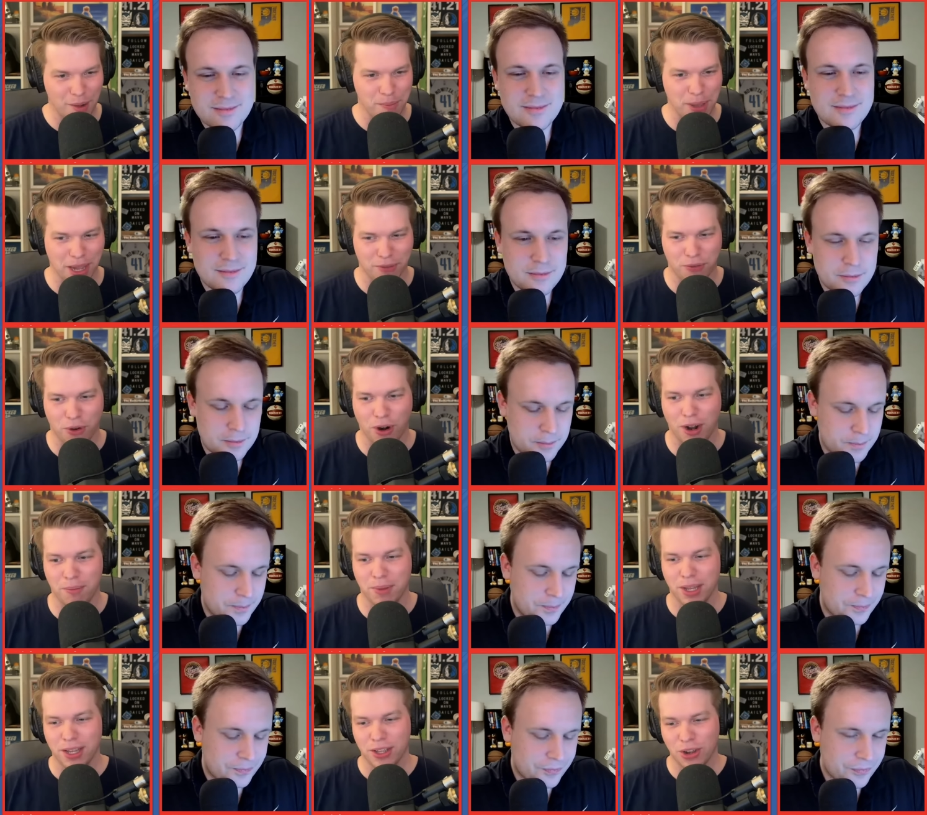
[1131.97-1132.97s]
Speaker 1: pick for
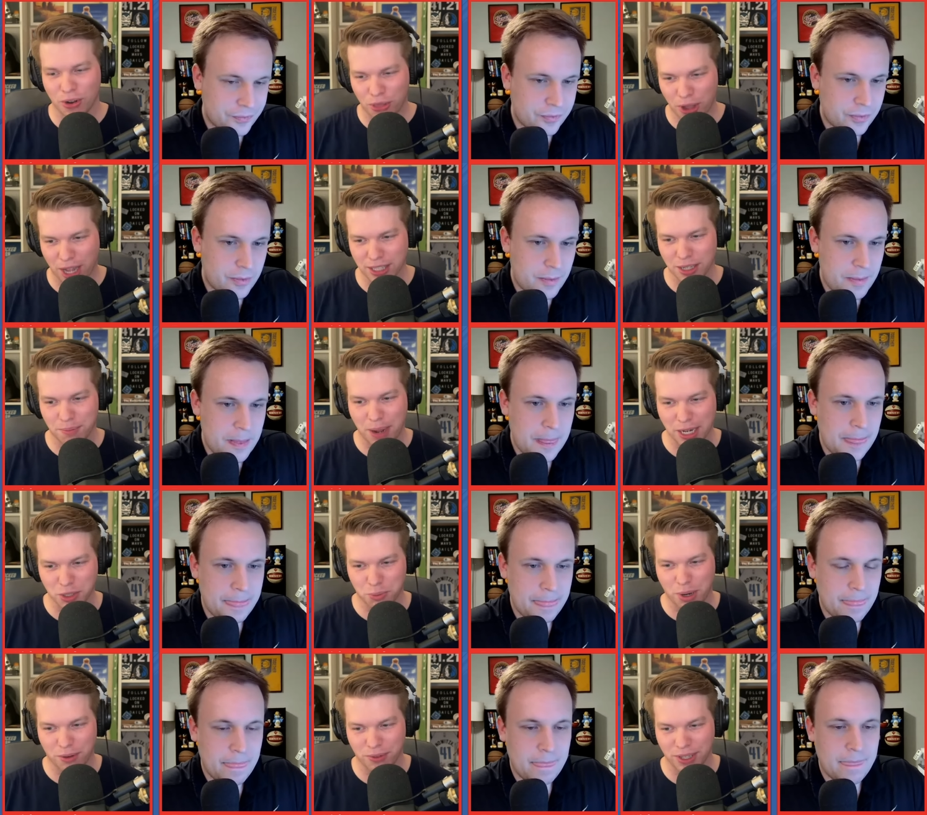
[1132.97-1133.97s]
him. Your thoughts on
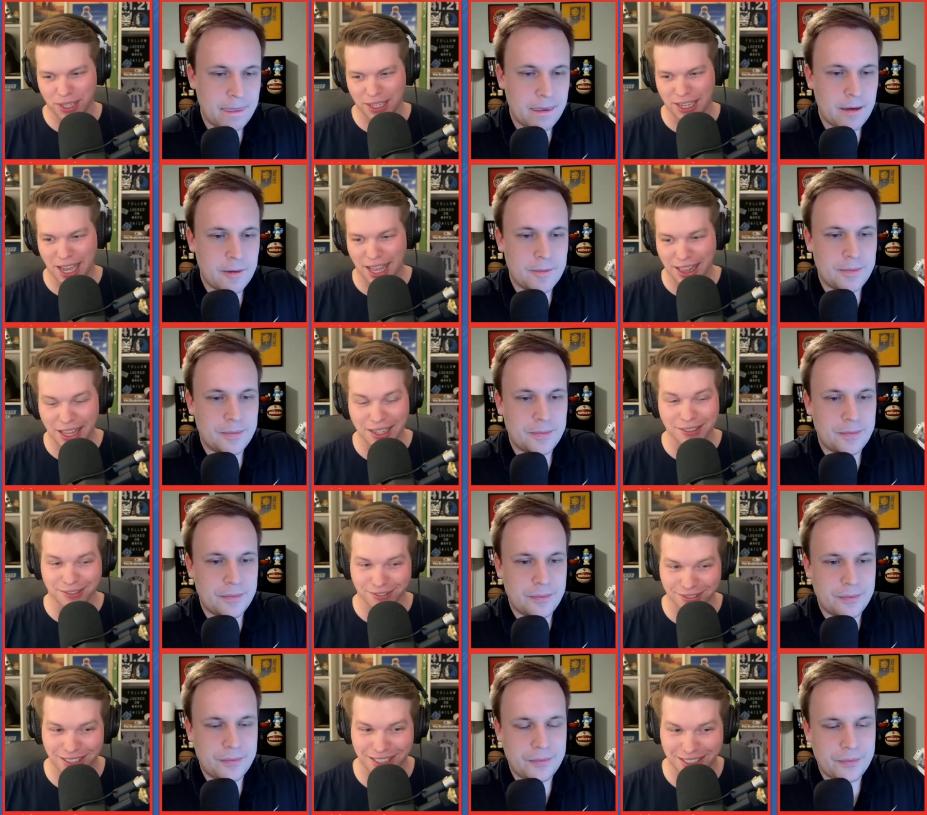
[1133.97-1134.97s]
Patrick Beverley and
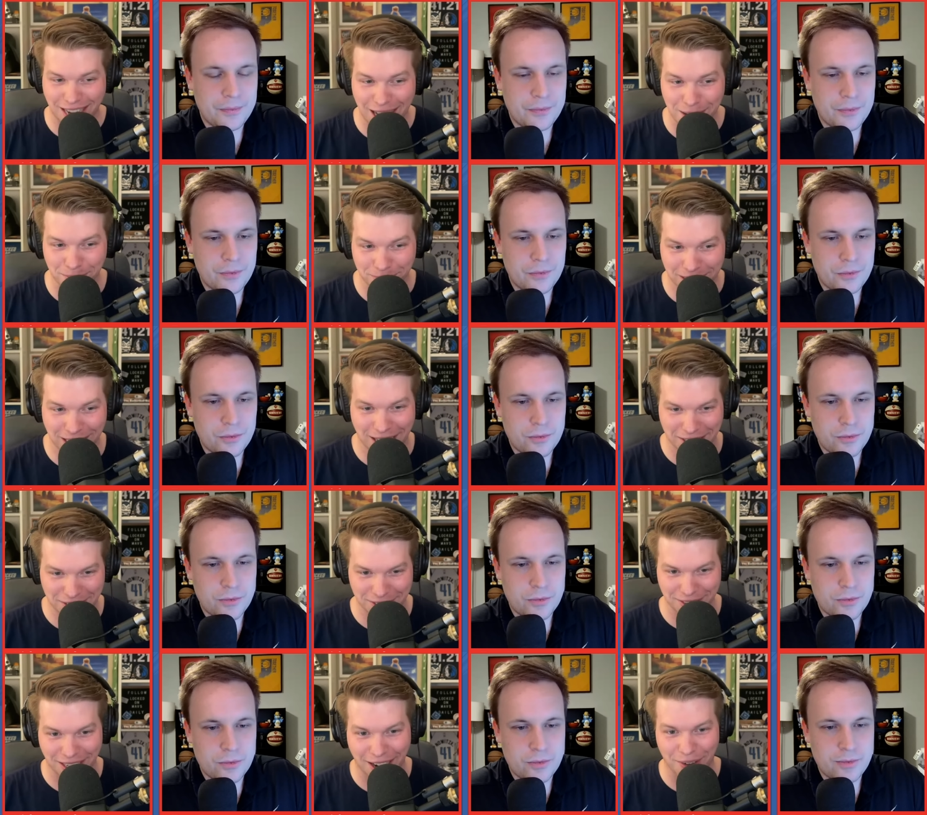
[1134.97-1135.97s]
then the Dame
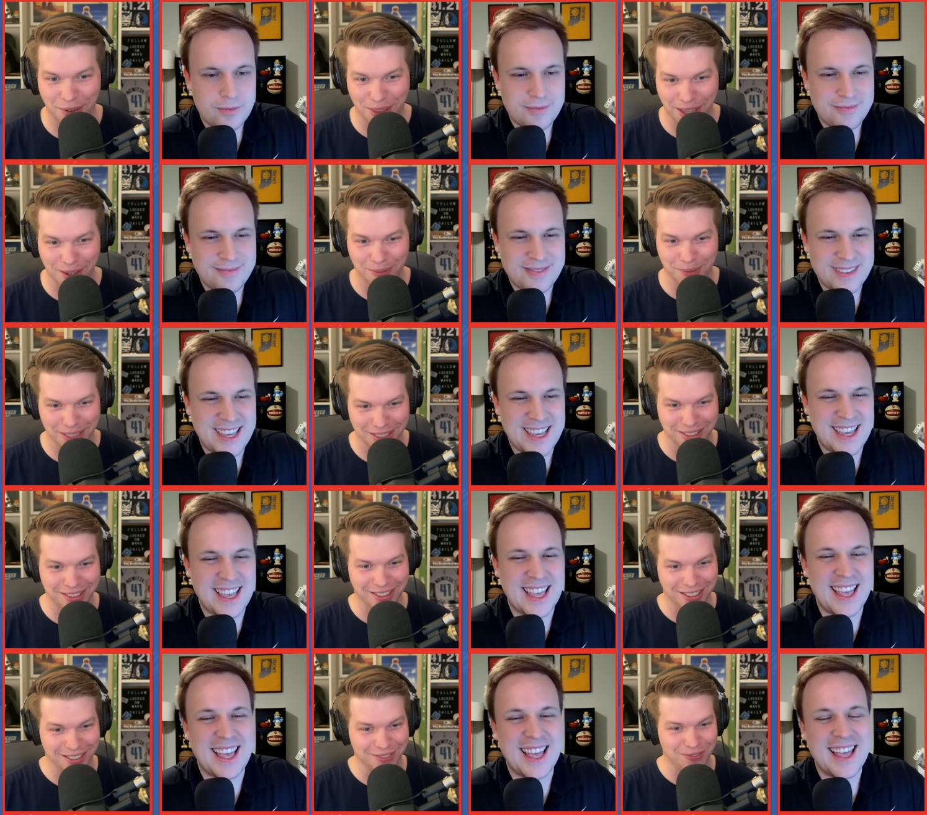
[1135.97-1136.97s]
connection now with him is
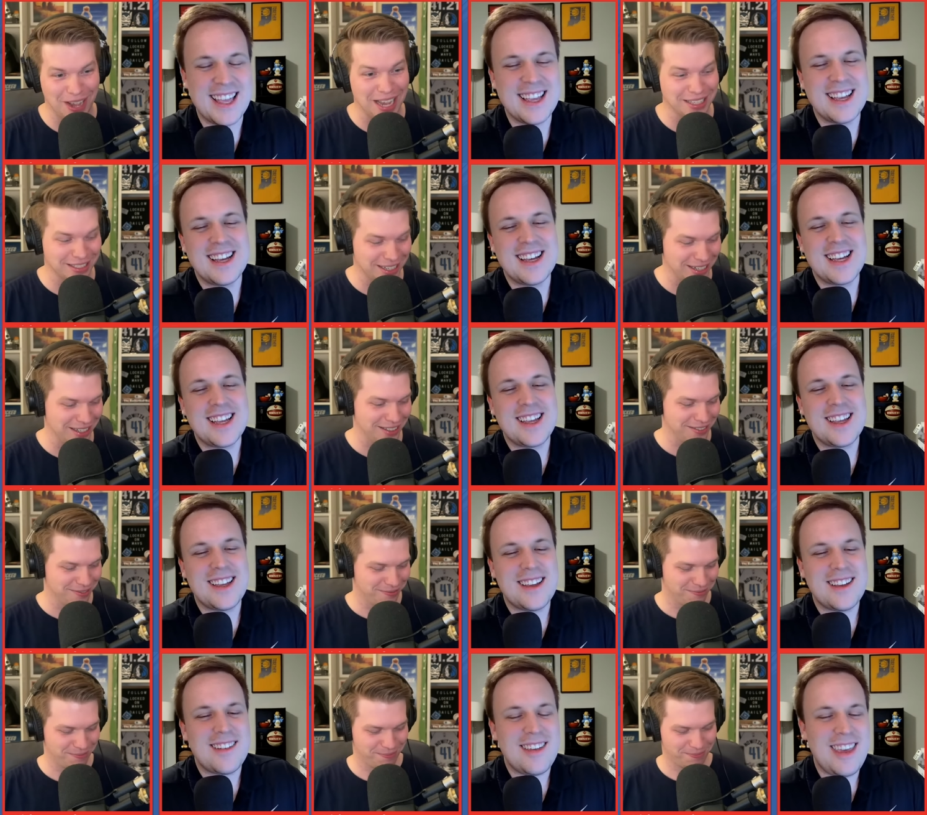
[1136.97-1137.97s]
fascinating.
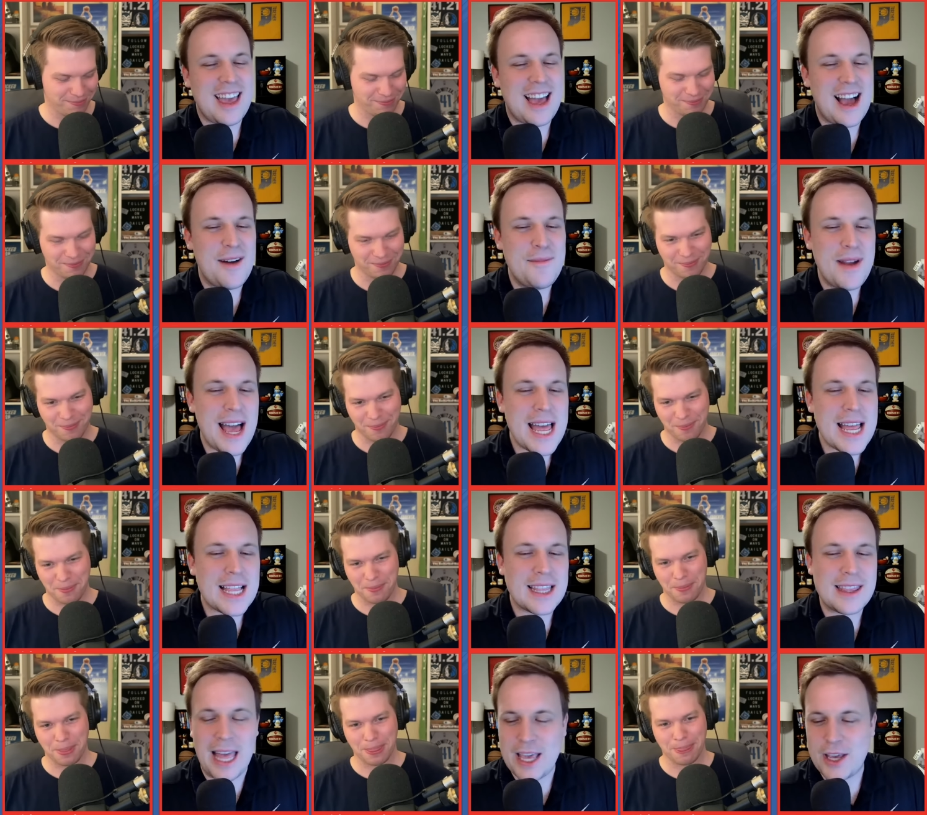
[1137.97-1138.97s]
Speaker 2: Yeah, I'm not
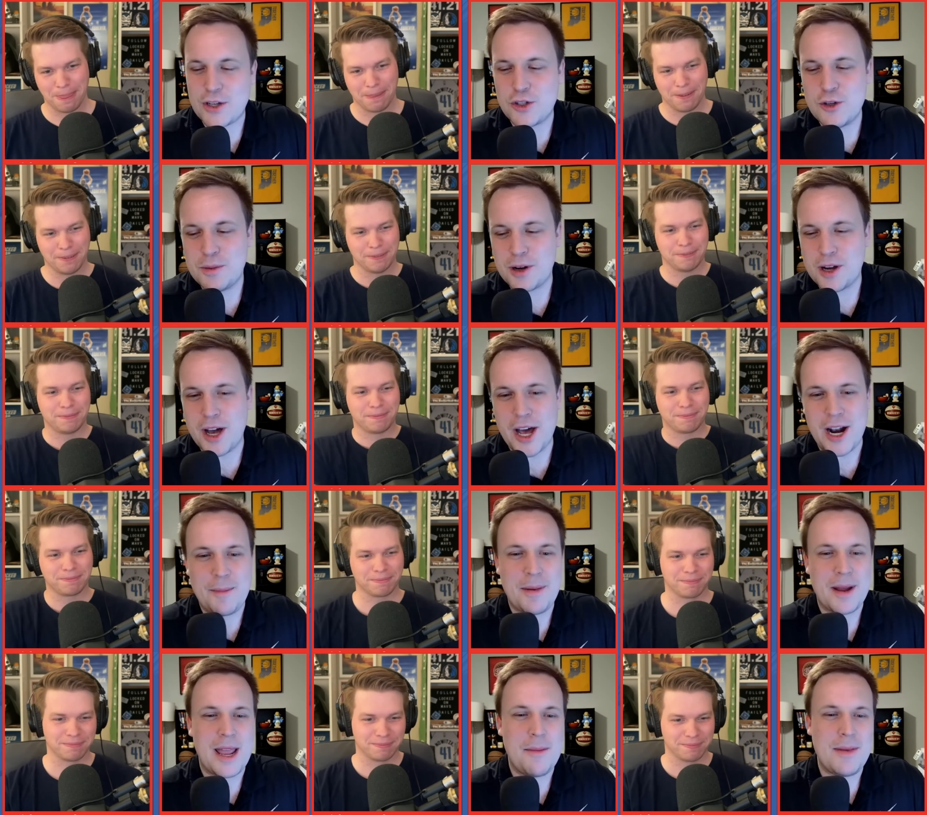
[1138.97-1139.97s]
super caught
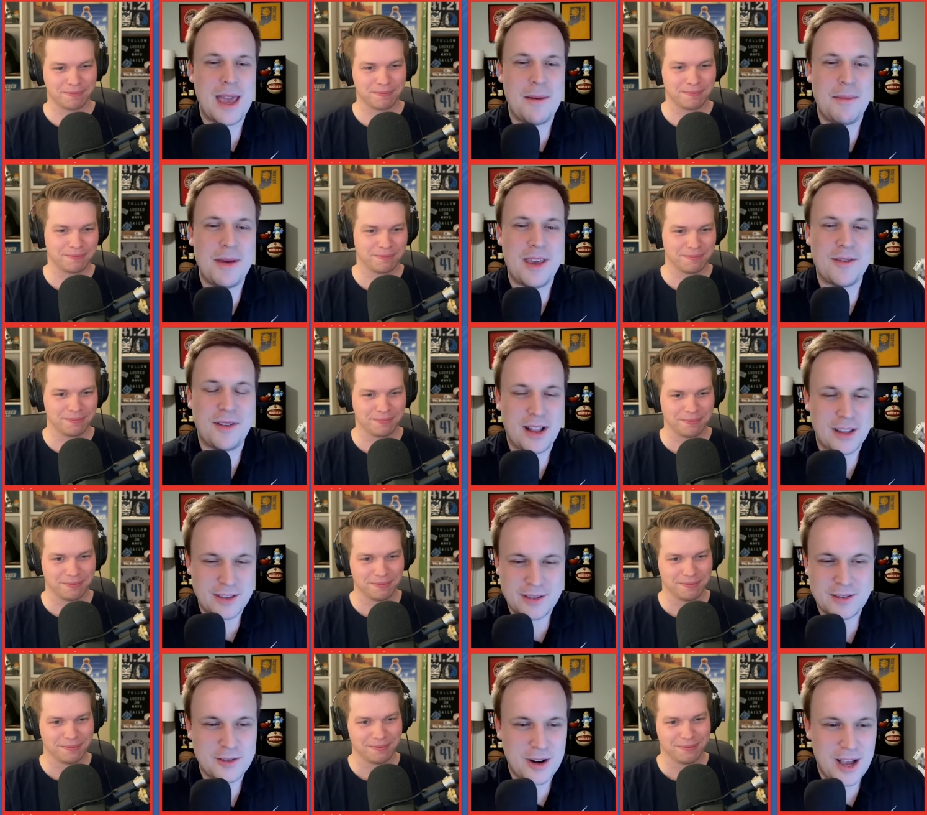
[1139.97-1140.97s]
up on NBA beef.
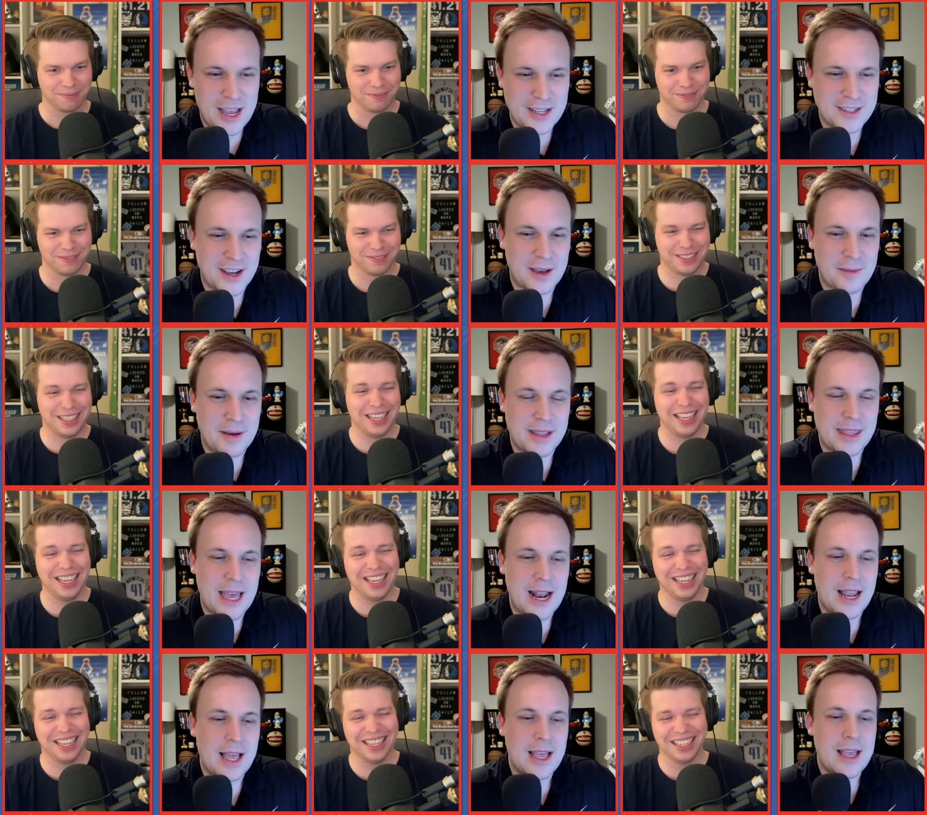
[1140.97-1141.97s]
I'll try to talk about
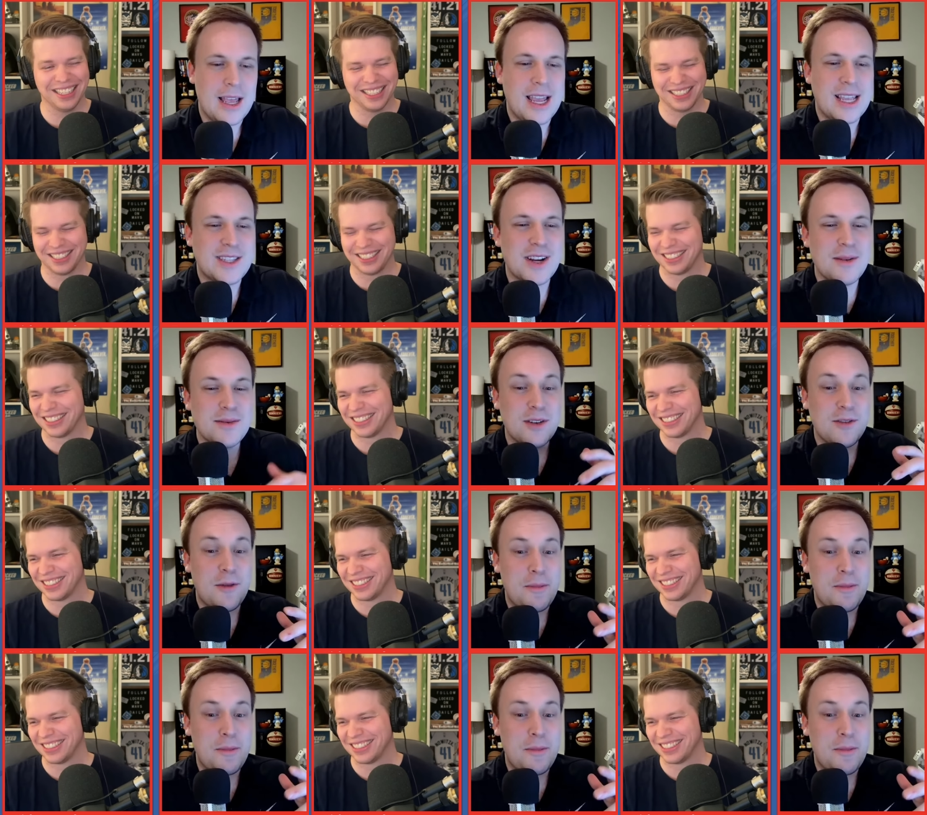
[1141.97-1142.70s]
that. In terms of